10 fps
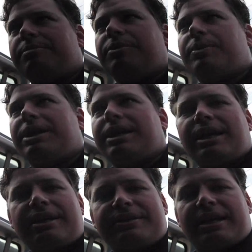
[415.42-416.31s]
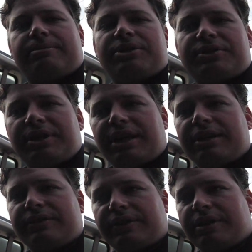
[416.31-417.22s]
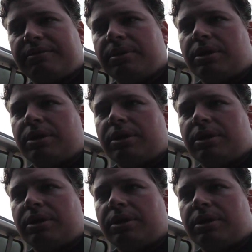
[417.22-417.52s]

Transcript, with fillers: be ready ahead of time just in case uh,